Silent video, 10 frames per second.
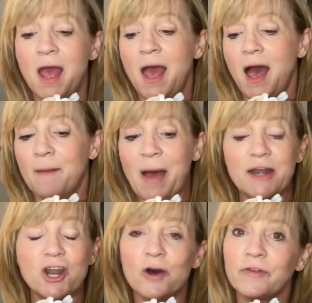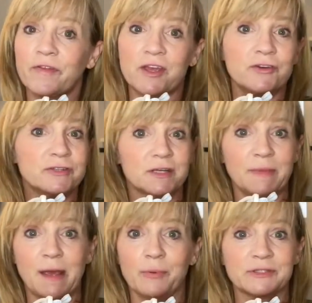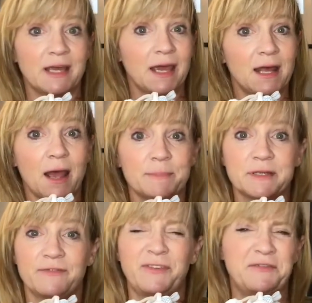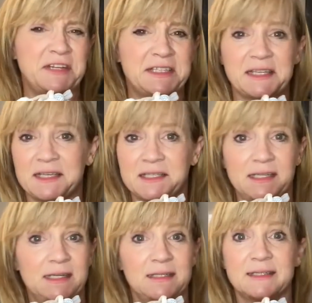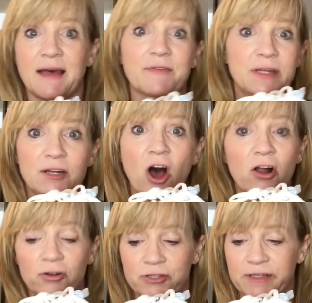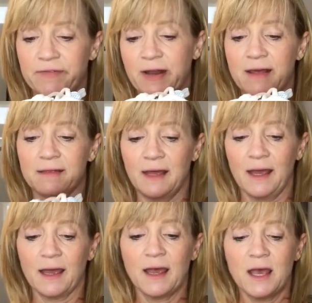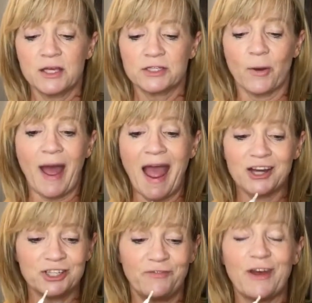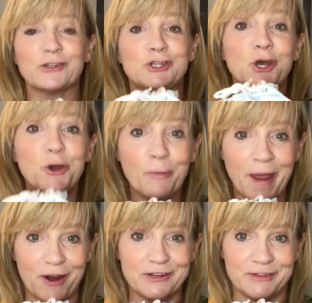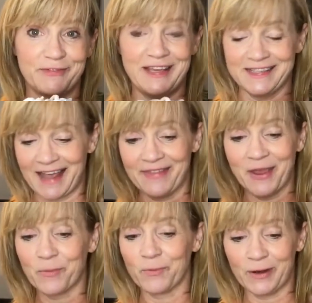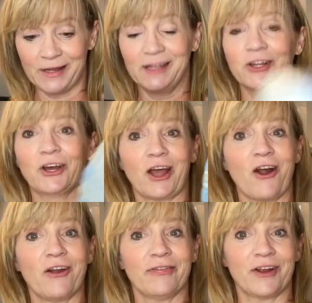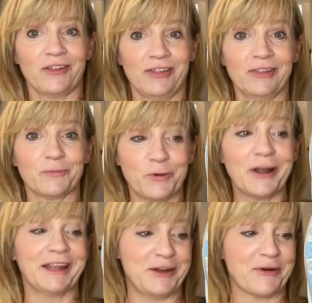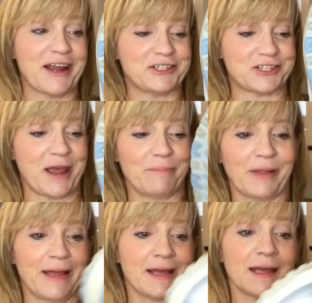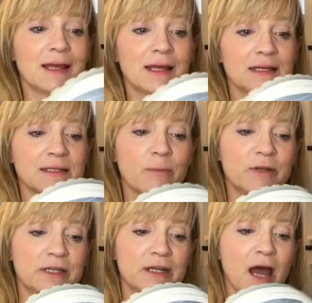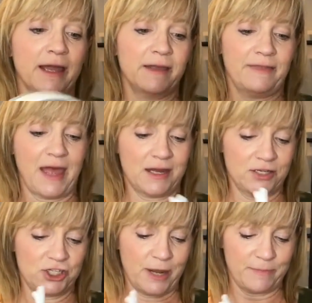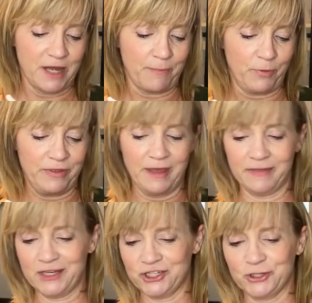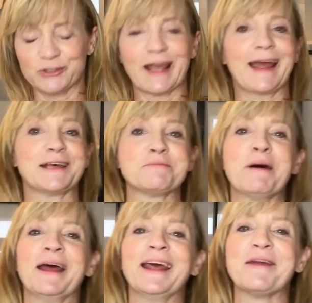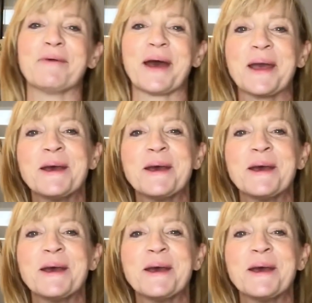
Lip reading: I know that they used to be able to get up to $50, $60, $70 even, I think. So I actually found 2 pairs of these, and they really they're really great shape. Like, someone did not get that shaped up in these shoes, I guess. But anyway,